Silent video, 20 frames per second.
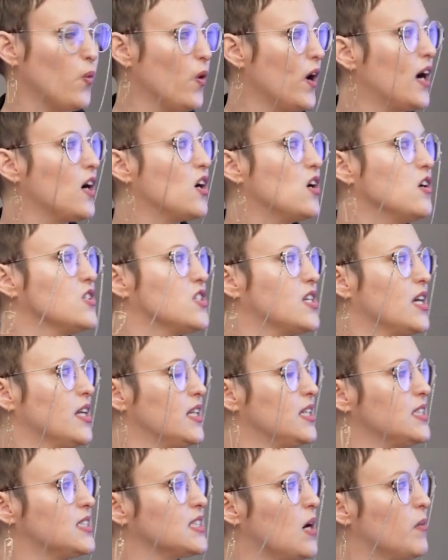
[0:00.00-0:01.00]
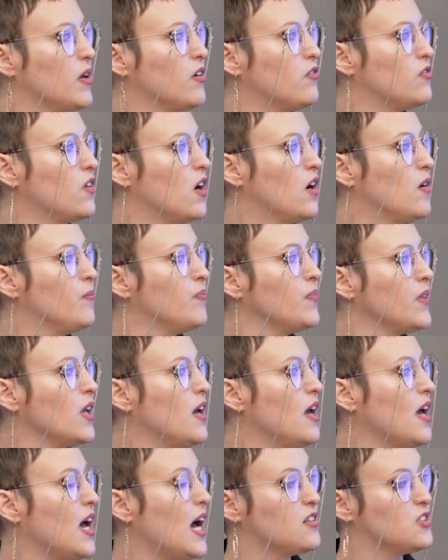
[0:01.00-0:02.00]
where our content is coming from,
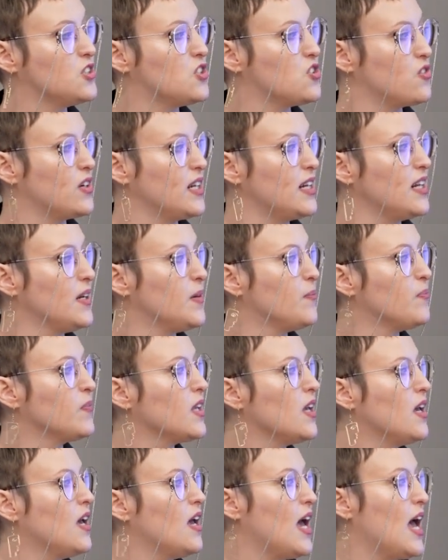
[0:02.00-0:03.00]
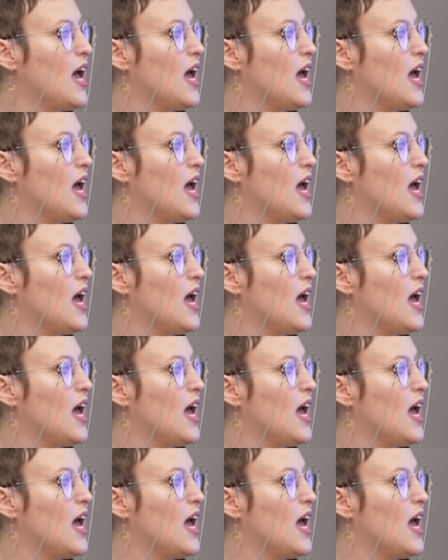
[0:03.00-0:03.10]
how to treat it.